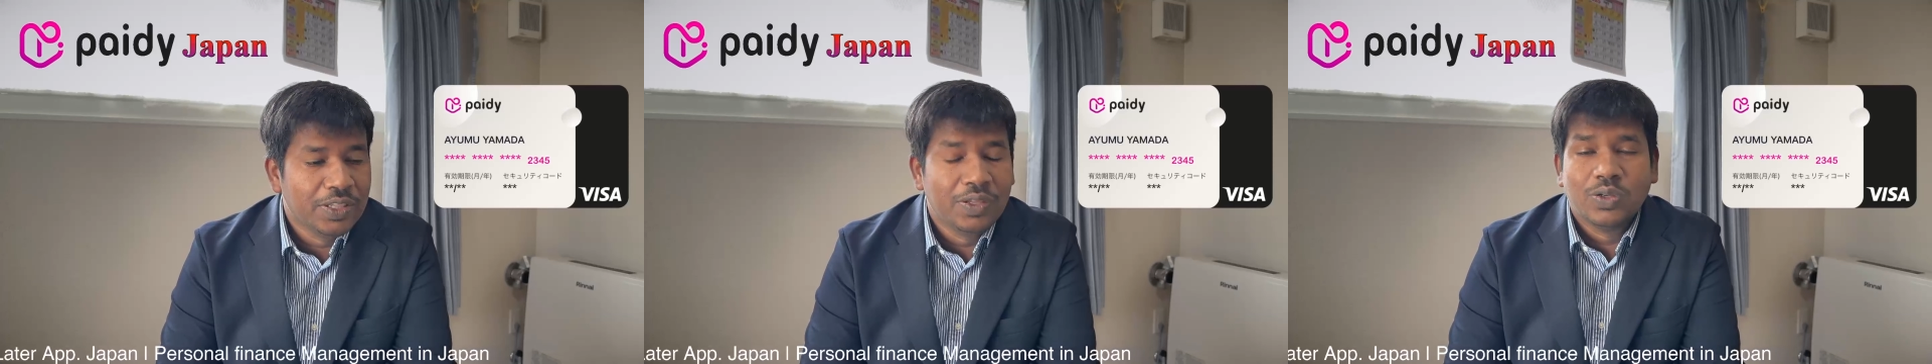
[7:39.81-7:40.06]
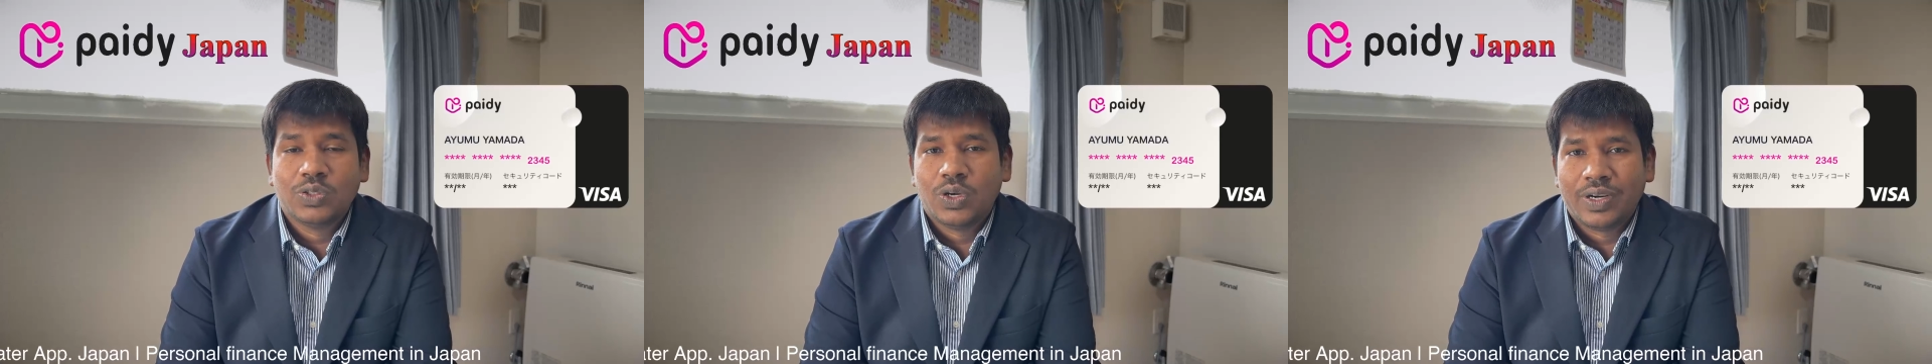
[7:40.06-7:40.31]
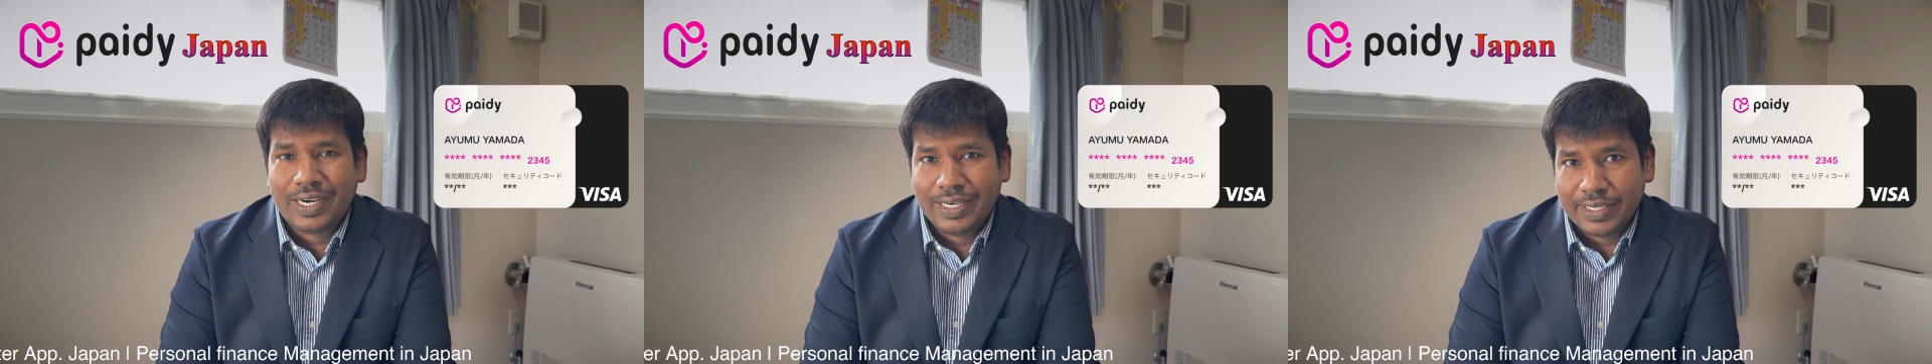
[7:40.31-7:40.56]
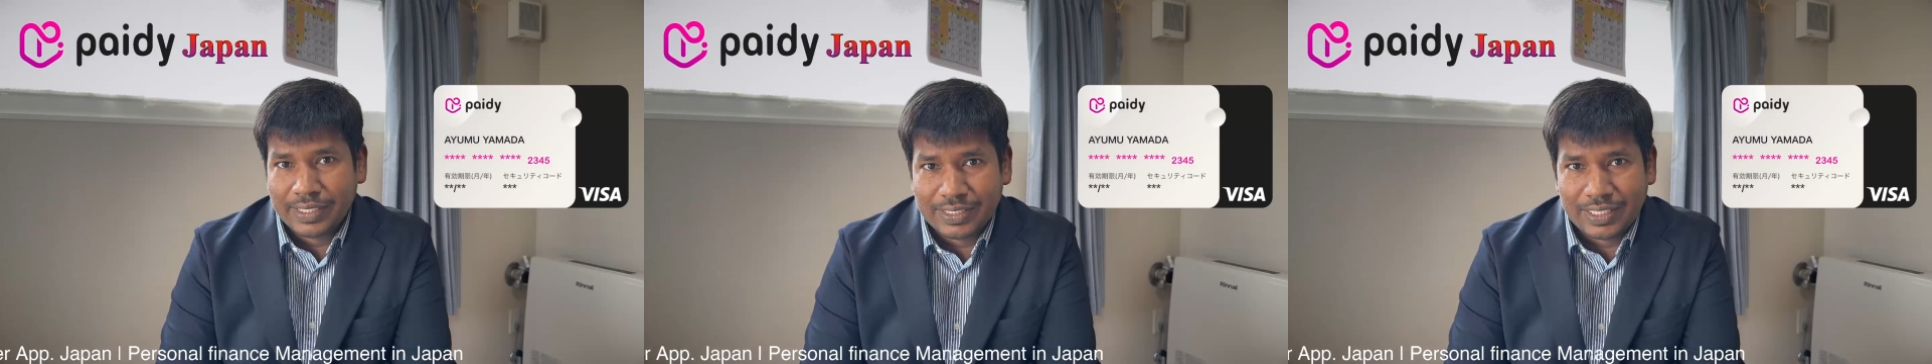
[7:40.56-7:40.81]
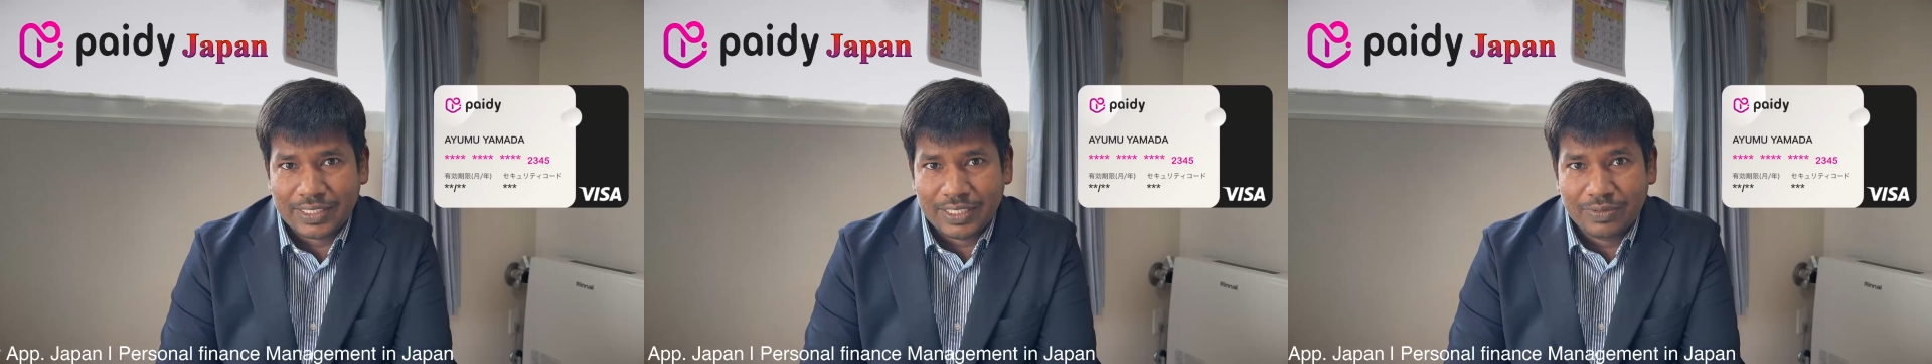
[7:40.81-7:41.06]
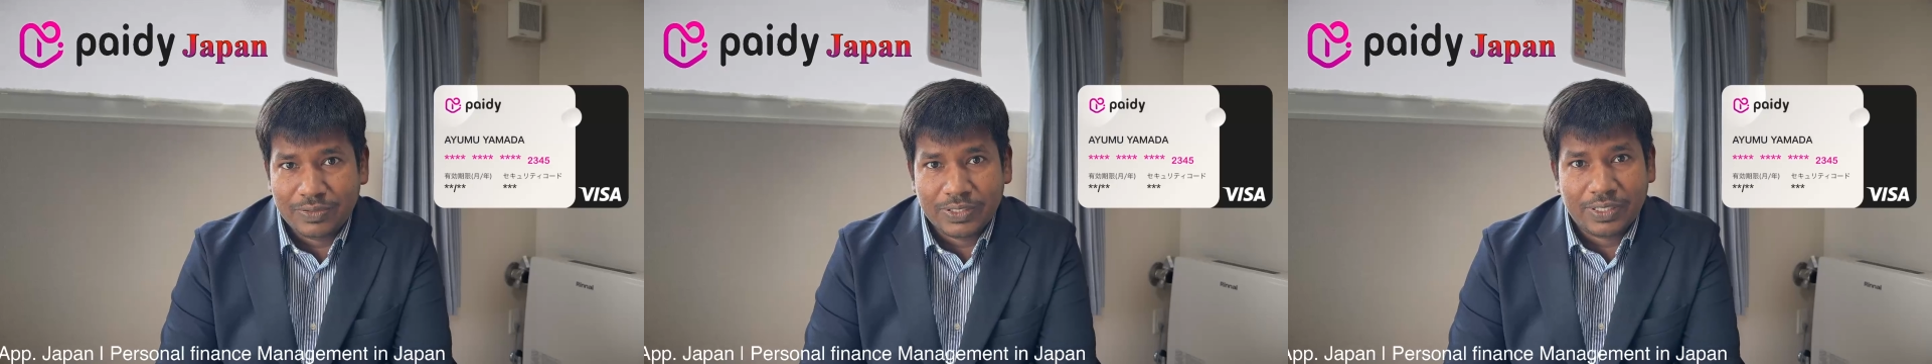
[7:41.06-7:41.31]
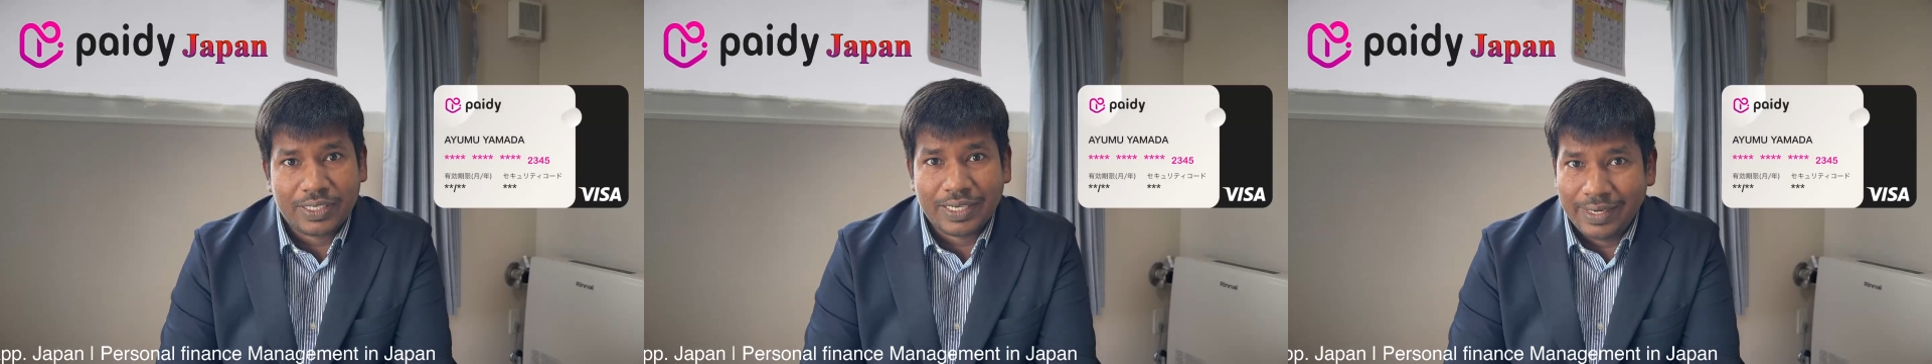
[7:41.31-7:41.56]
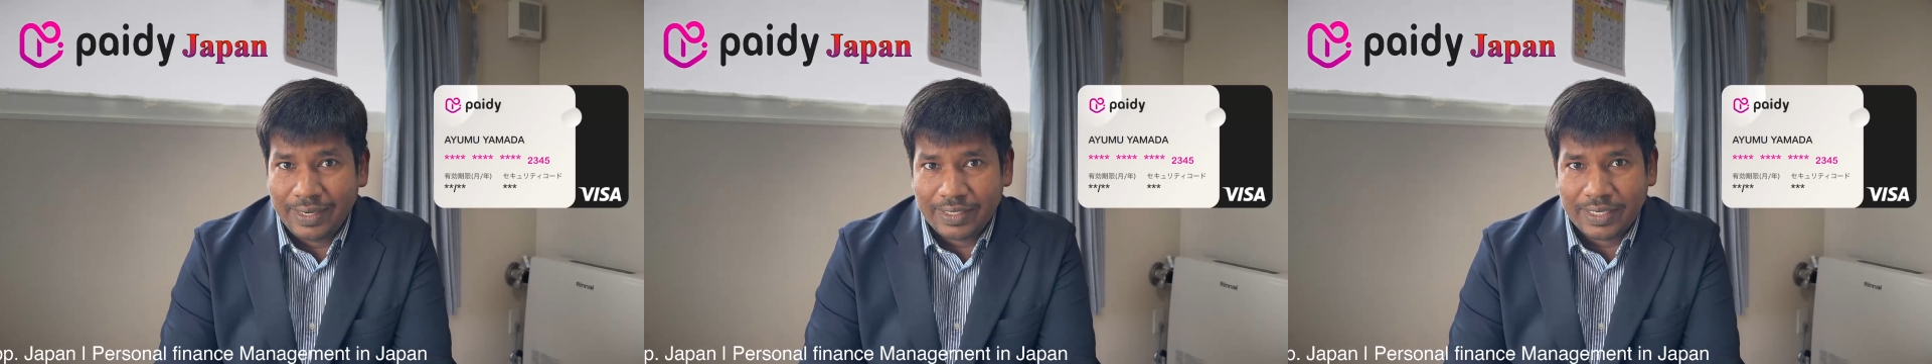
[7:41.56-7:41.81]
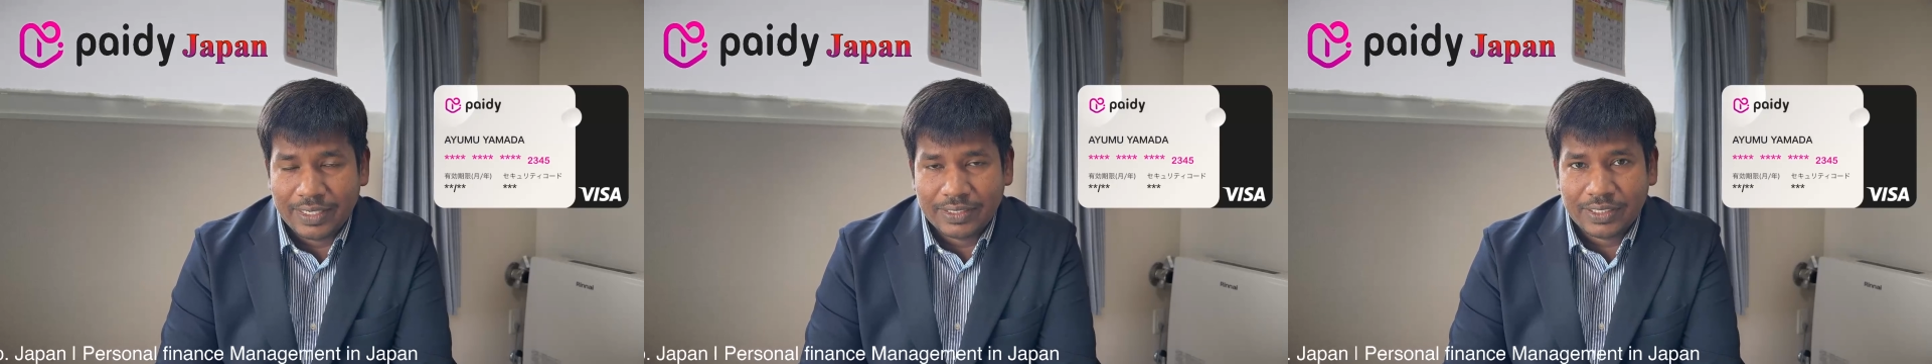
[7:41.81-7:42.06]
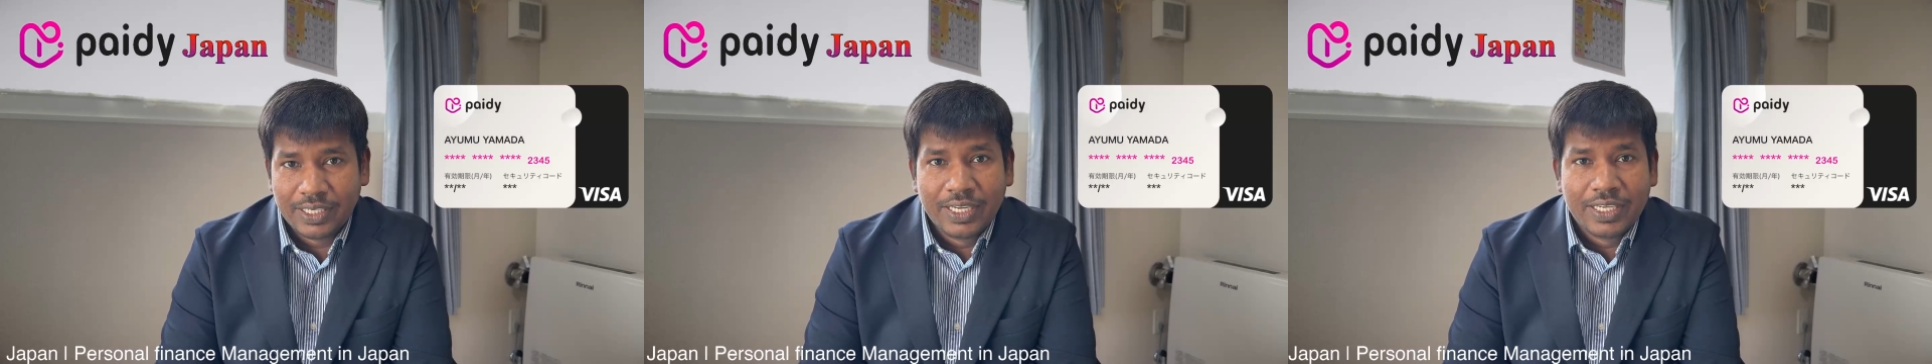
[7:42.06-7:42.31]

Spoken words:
those who are getting rejected for the credit cards.